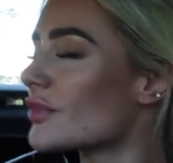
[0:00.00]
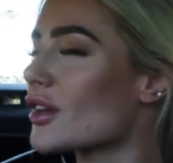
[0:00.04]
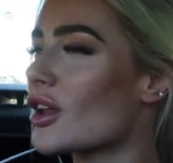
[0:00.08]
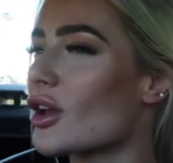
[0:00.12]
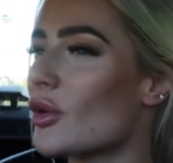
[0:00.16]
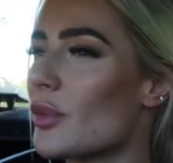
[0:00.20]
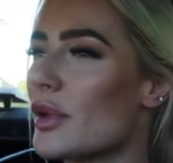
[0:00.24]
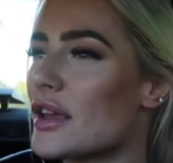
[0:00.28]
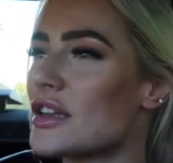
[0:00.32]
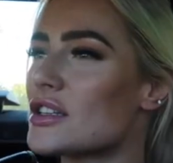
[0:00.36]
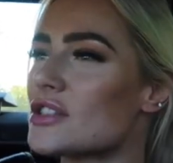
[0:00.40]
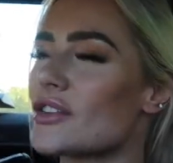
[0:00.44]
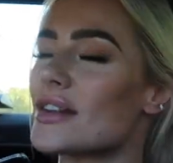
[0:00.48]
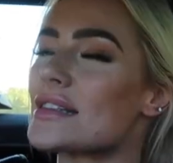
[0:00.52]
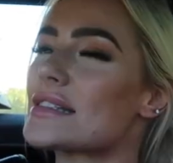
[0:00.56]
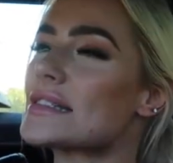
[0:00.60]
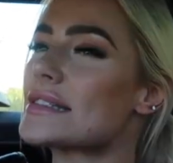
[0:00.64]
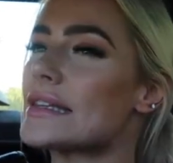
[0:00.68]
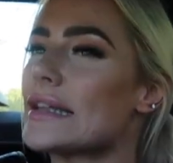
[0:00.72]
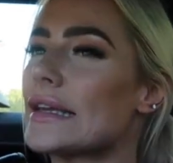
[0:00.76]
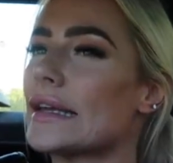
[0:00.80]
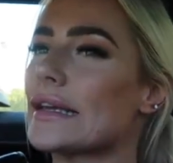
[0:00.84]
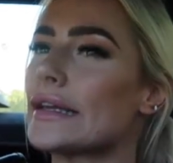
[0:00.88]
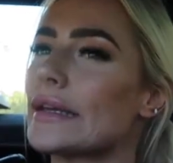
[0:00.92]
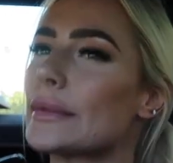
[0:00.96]
Could be
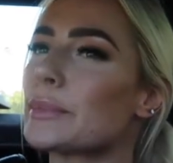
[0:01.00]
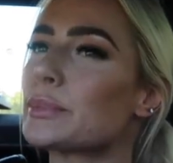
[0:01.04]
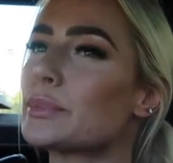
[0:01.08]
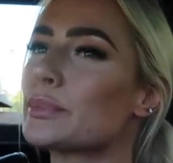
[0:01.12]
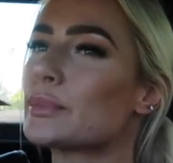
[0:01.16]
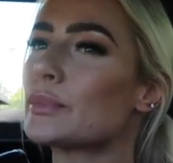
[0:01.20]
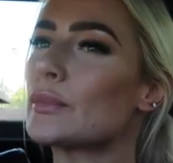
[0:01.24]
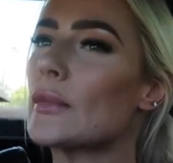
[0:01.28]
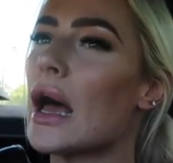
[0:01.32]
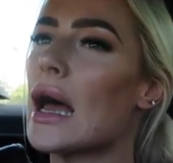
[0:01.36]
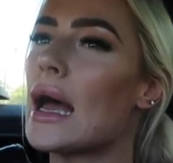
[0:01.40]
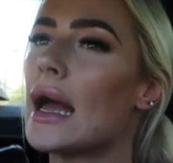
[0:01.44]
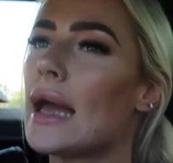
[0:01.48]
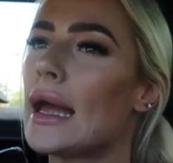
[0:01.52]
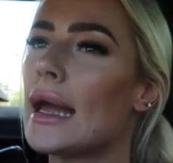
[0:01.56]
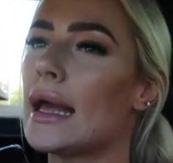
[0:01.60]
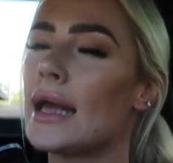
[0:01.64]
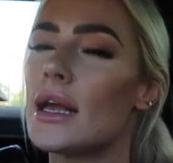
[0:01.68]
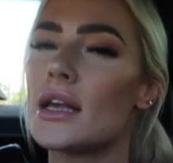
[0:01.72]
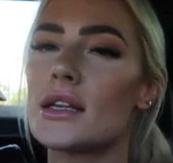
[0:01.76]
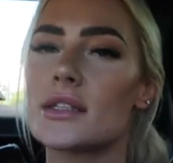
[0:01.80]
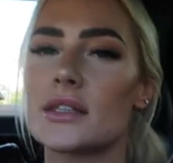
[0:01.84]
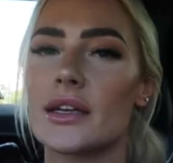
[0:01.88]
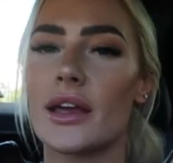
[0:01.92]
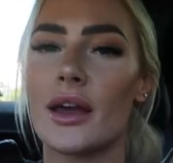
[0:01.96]
interesting.
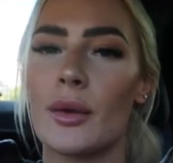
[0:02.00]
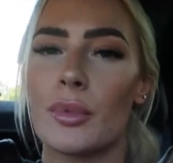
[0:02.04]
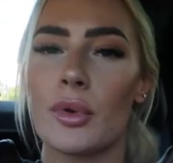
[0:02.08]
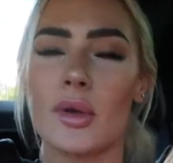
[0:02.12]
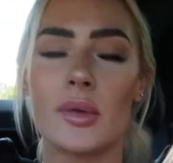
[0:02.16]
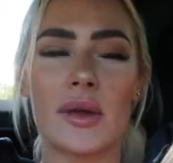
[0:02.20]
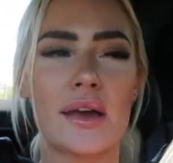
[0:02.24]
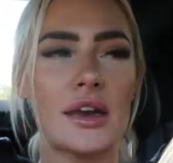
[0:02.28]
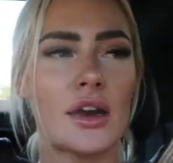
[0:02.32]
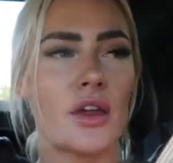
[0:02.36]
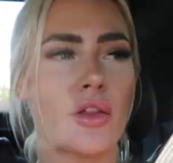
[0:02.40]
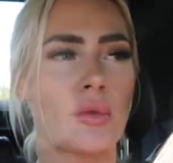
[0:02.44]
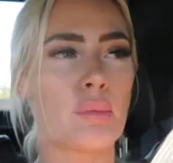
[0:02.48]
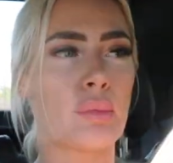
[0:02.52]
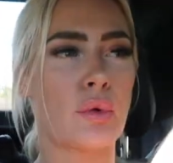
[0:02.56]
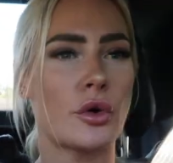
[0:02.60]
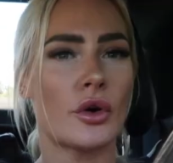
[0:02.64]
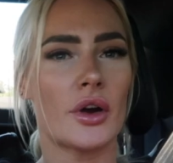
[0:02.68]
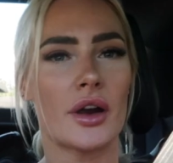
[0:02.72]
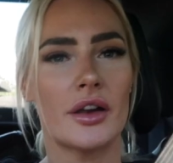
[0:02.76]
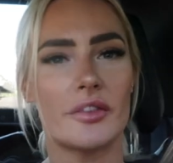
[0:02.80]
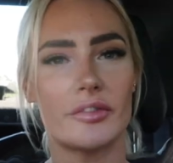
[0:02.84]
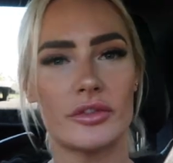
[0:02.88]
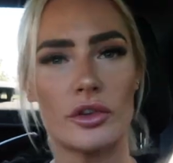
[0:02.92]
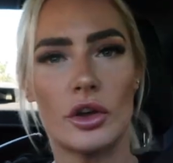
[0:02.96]
So yeah, probably another
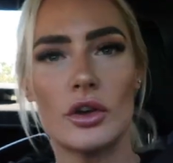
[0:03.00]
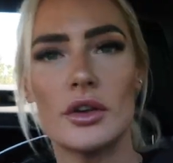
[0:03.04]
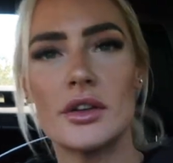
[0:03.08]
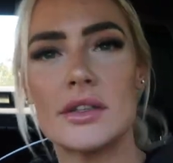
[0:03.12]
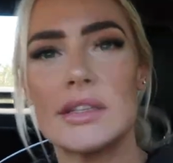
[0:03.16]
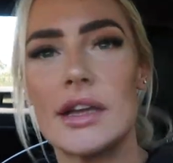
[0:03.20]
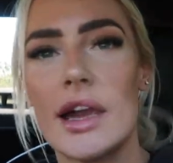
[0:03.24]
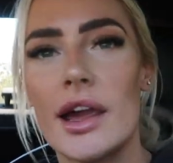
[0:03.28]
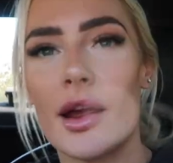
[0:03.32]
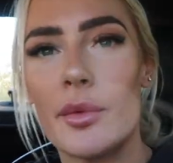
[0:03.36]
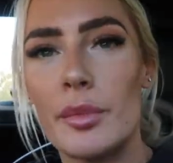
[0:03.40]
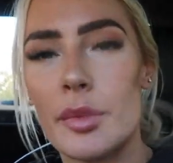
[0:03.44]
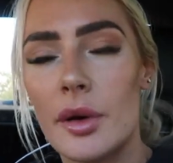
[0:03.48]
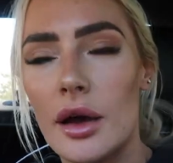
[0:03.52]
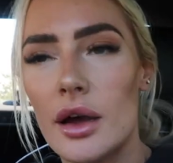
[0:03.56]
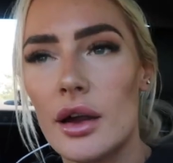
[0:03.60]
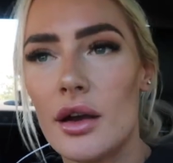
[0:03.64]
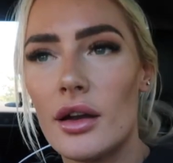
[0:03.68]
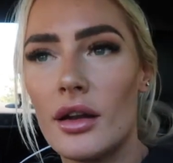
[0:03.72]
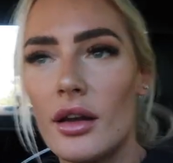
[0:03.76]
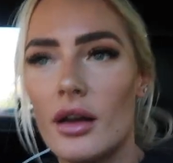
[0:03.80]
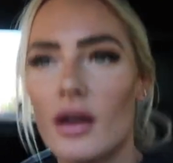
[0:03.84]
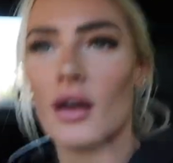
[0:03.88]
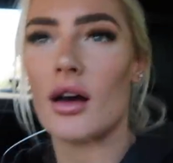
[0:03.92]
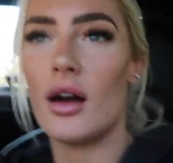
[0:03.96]
boring vlog day, but
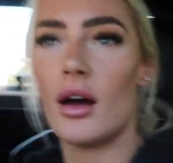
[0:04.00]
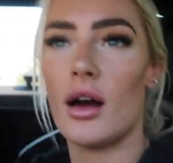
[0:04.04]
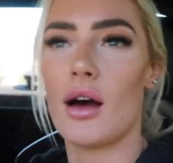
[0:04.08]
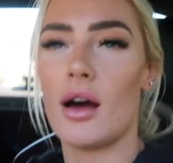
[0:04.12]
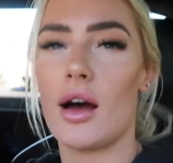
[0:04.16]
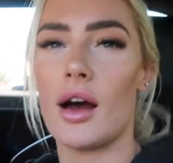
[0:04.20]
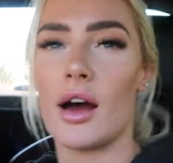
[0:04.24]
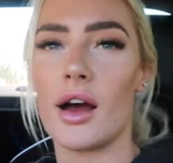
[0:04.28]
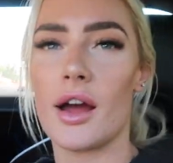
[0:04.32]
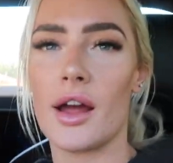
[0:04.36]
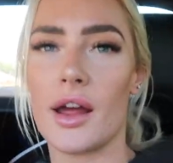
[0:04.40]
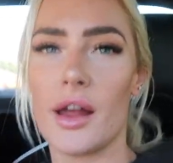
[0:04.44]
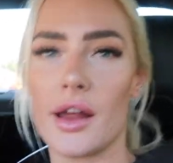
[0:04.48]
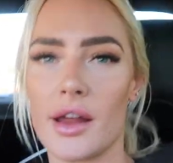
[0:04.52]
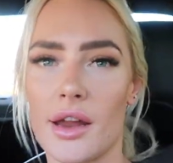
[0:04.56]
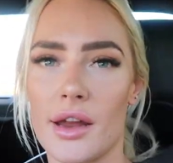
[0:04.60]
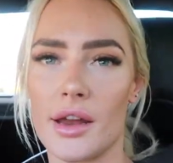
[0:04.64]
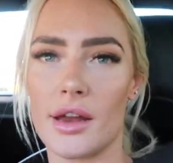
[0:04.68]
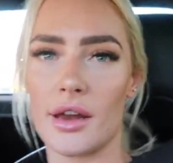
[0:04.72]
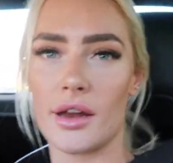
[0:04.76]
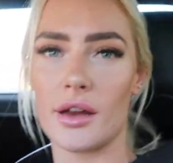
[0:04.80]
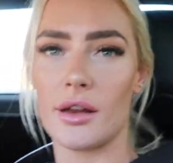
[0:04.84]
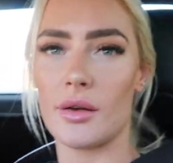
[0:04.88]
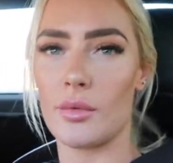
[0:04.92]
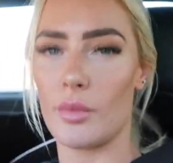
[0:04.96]

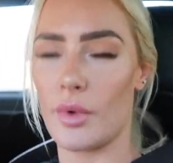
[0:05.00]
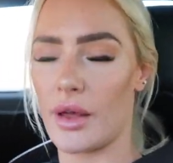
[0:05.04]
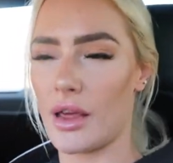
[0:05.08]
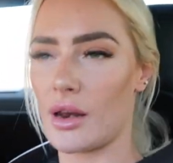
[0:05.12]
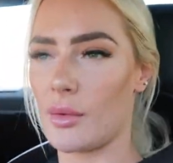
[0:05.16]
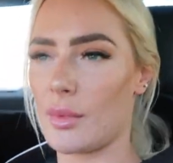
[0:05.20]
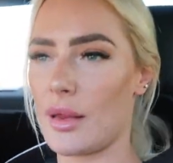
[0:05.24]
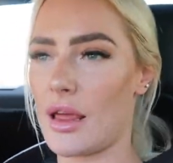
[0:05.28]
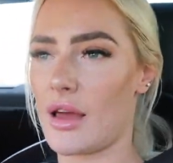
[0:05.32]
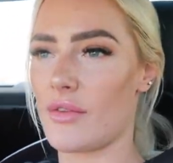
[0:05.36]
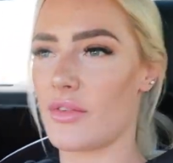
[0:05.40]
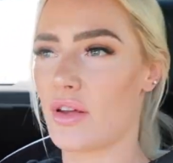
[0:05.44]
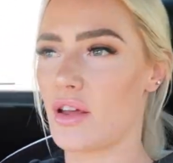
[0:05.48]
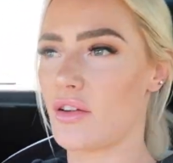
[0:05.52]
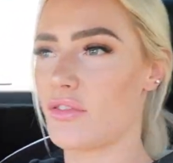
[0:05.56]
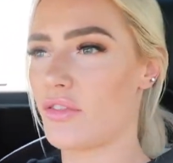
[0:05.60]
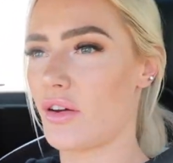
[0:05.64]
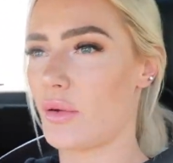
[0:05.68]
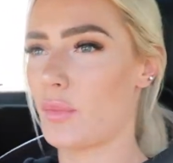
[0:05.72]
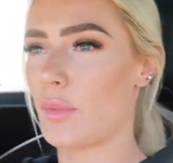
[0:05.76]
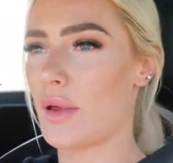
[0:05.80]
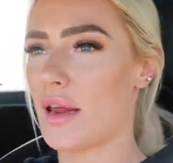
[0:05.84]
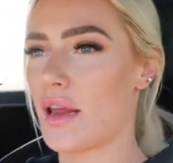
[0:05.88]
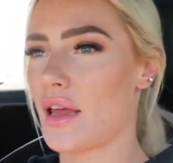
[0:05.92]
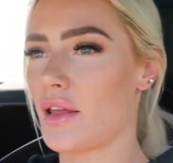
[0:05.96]
we're gonna be having a
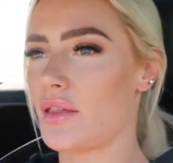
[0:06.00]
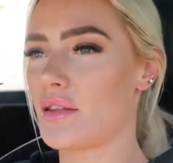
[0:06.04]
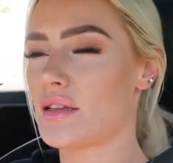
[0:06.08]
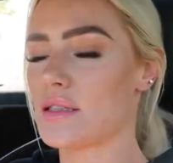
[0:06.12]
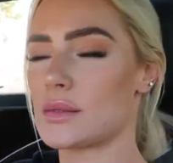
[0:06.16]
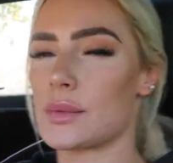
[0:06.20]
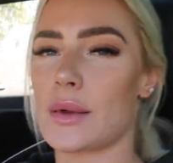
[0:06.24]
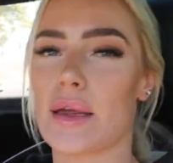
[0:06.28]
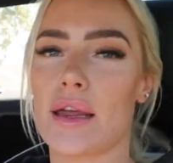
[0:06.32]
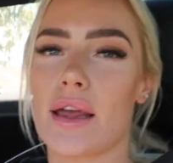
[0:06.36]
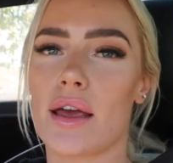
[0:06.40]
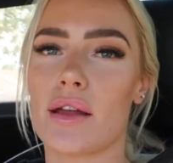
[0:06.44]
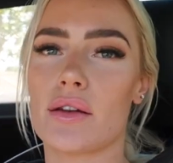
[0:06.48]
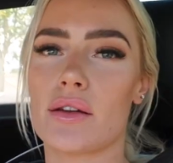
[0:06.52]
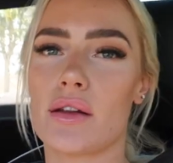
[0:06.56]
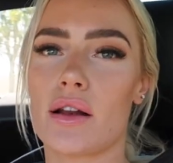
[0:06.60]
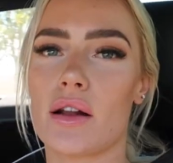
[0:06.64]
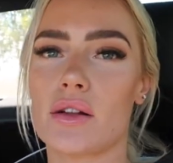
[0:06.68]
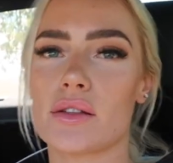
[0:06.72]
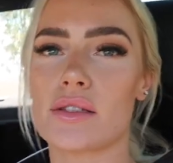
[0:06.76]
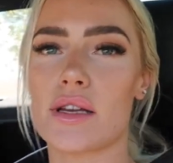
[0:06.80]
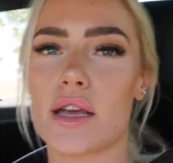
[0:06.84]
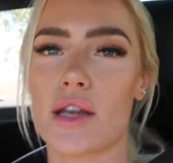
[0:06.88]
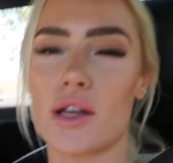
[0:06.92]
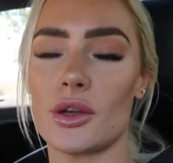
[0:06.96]
fun weekend this weekend.
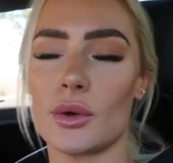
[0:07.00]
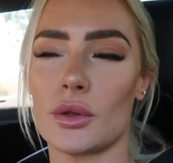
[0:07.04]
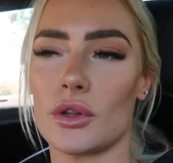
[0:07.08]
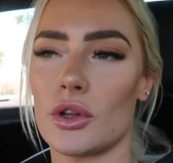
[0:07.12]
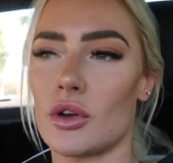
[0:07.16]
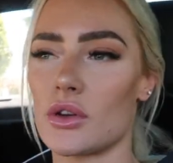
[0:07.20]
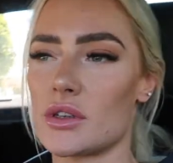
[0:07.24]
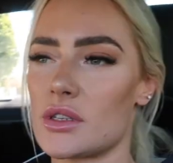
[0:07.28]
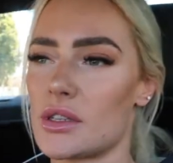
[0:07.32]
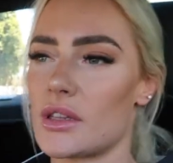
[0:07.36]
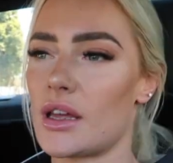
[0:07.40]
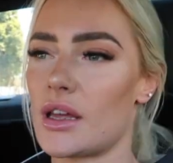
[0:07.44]
Take you along